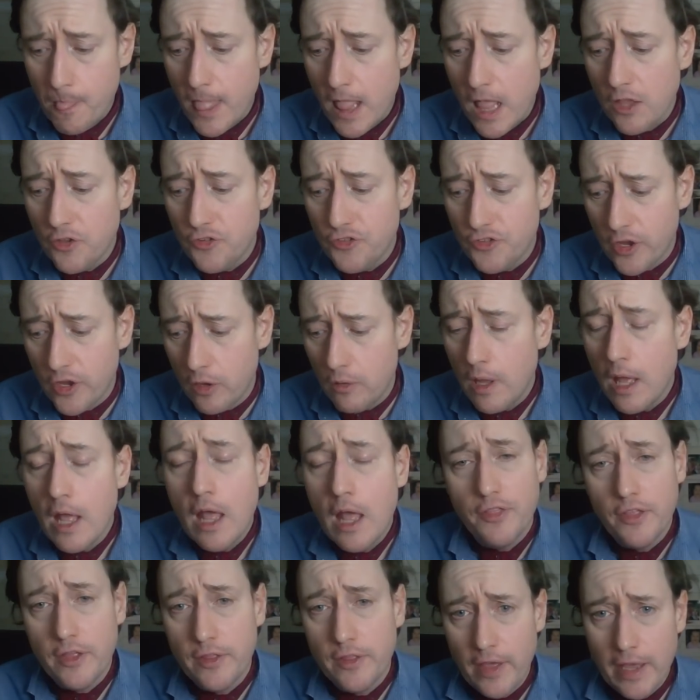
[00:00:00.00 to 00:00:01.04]
So
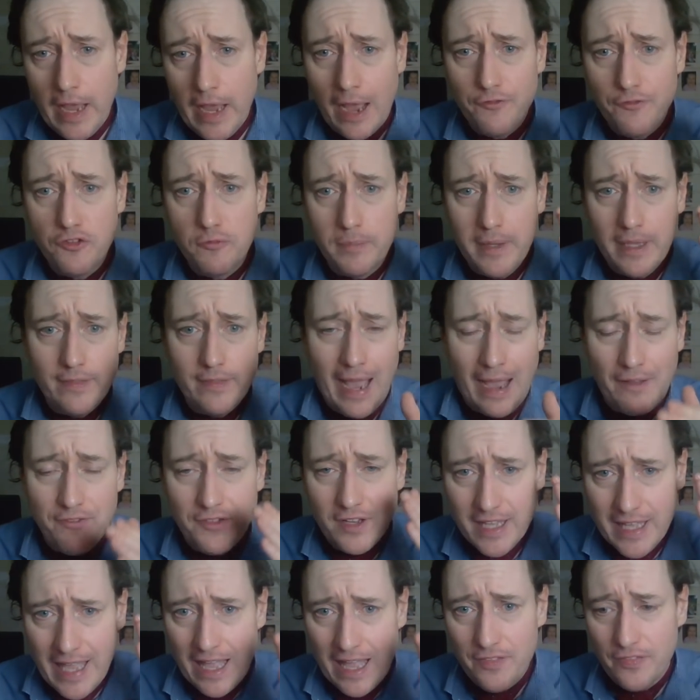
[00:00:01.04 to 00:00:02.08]
they have to
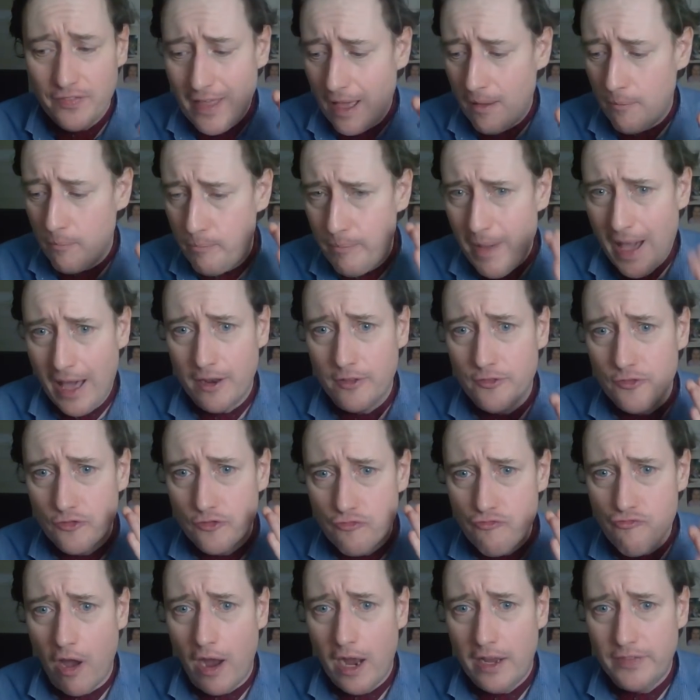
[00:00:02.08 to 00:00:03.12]
get that balance
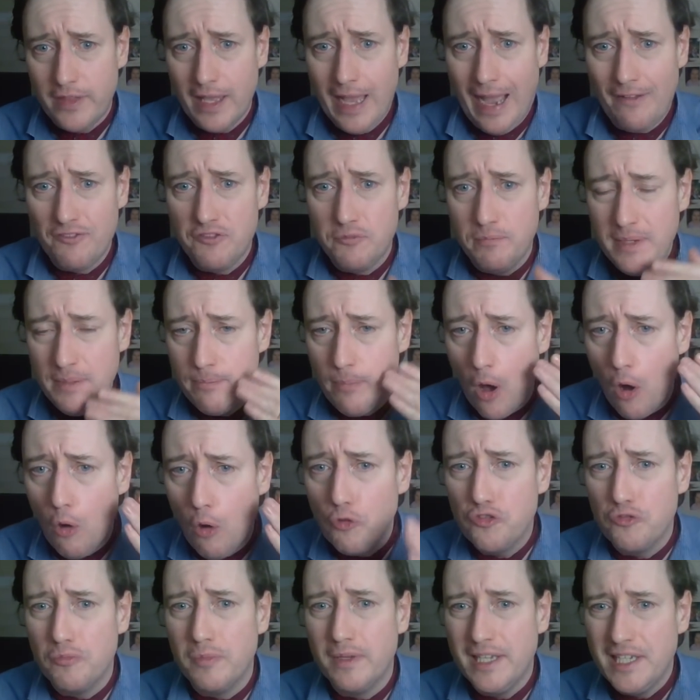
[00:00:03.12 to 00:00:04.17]
right. They have to be
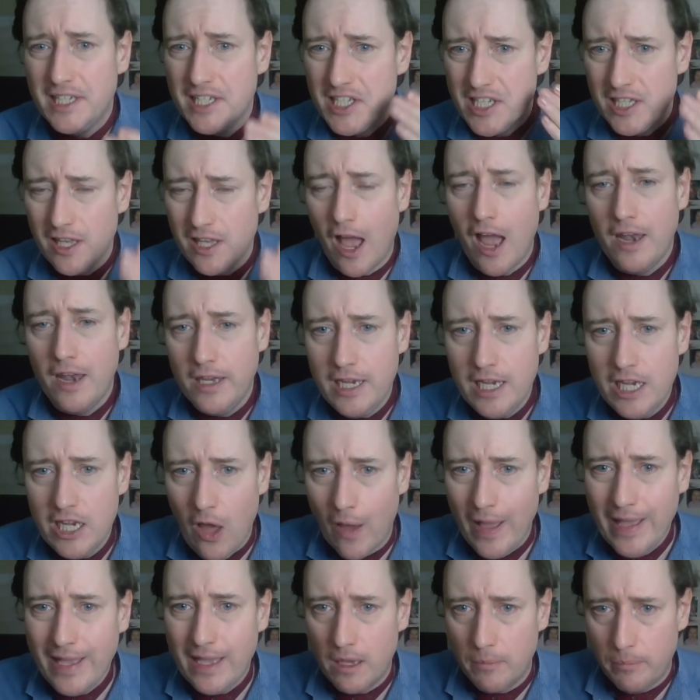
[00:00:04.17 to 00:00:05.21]
ultimately slightly
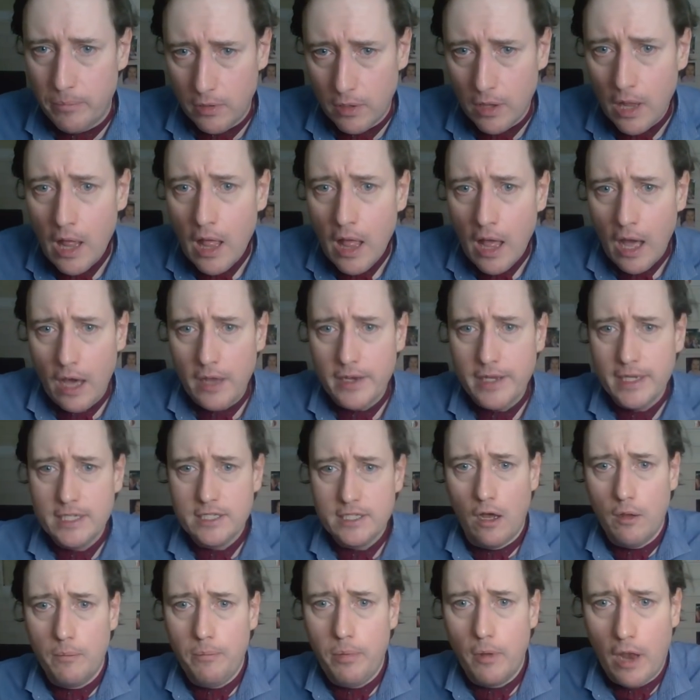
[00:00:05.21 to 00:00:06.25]
likable. An
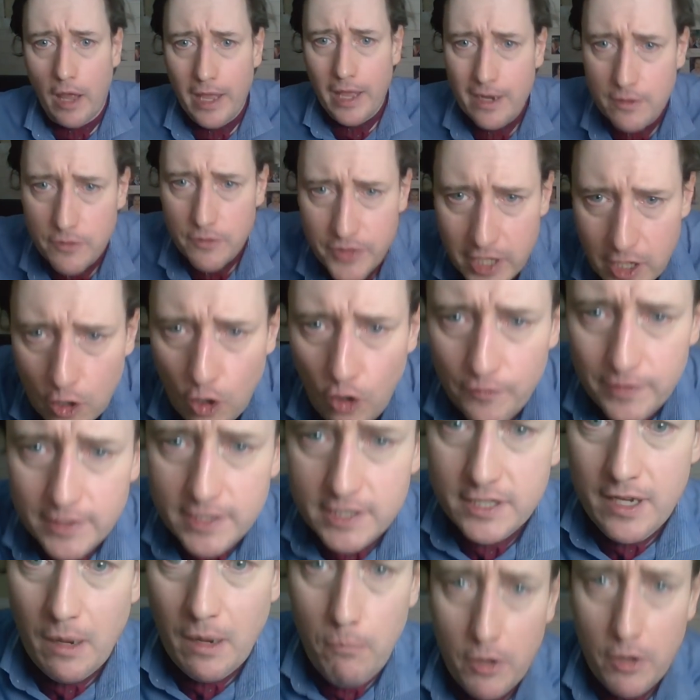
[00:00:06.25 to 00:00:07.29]
example I can think of is
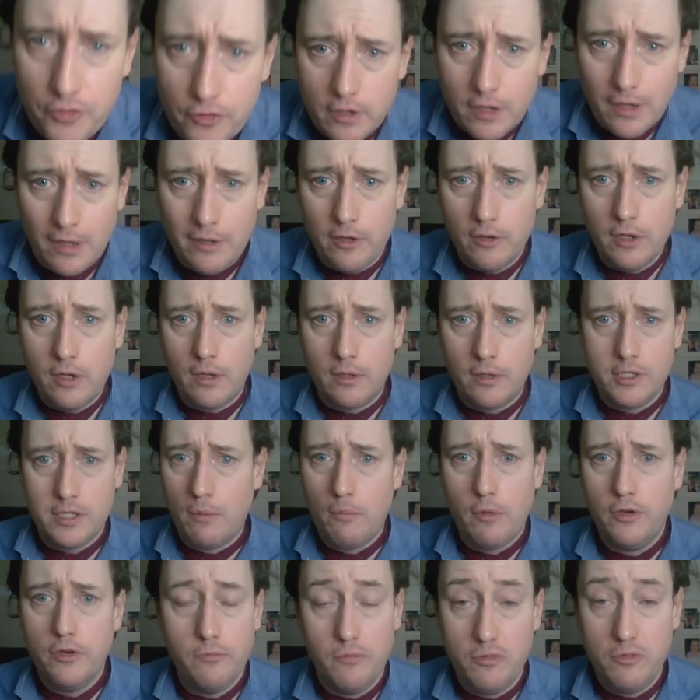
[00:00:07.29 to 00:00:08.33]
someone
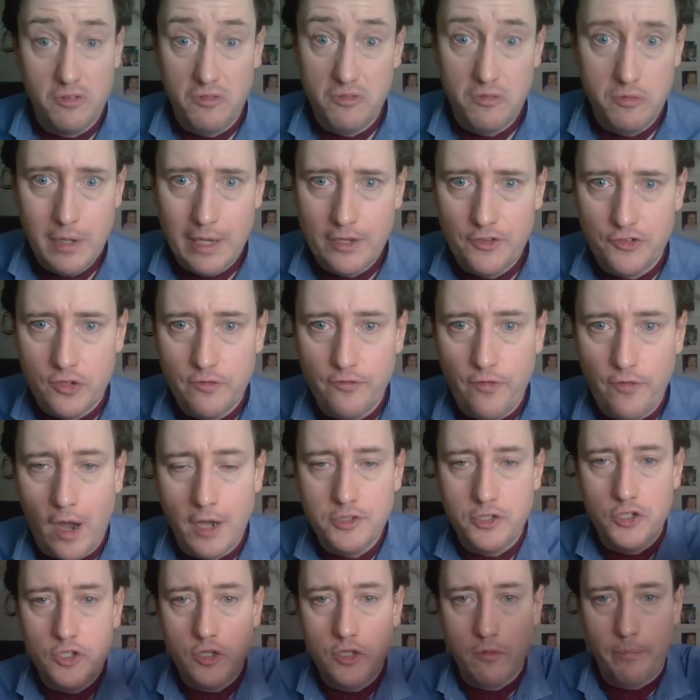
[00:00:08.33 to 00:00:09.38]
who gets
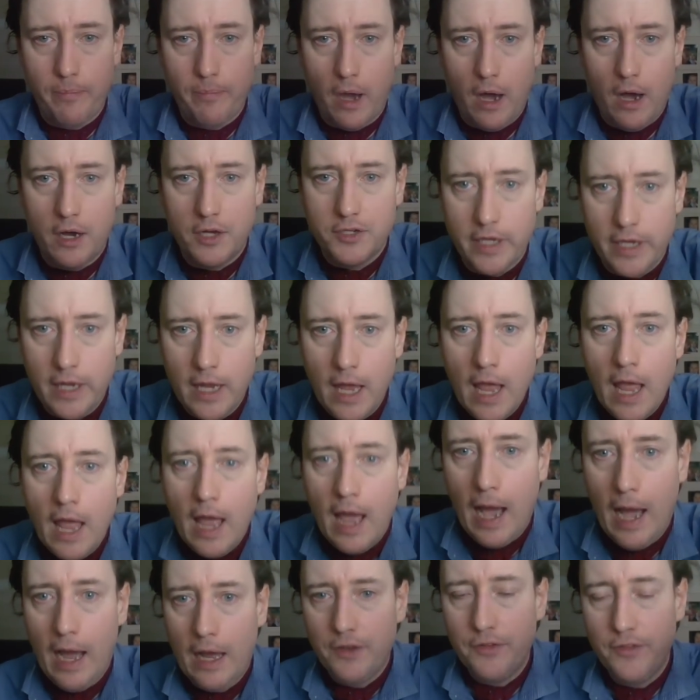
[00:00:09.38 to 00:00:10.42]
invited to a party
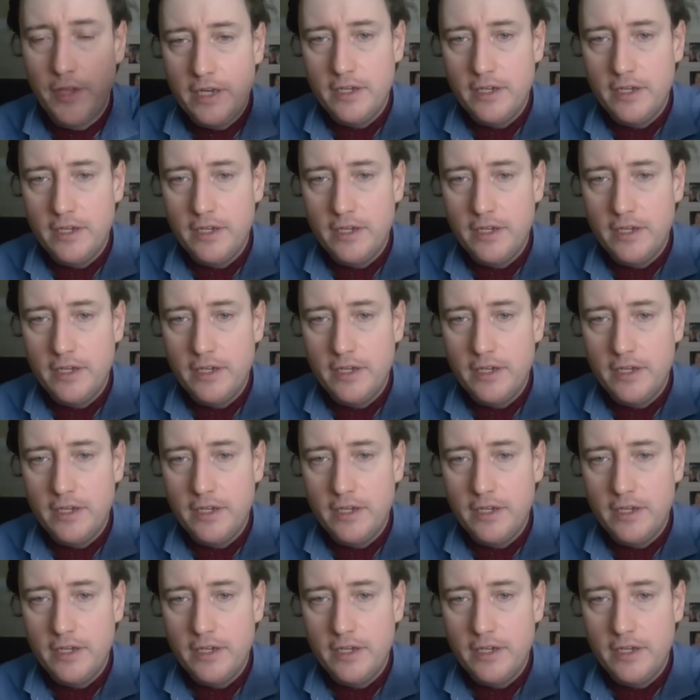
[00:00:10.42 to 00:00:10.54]
and they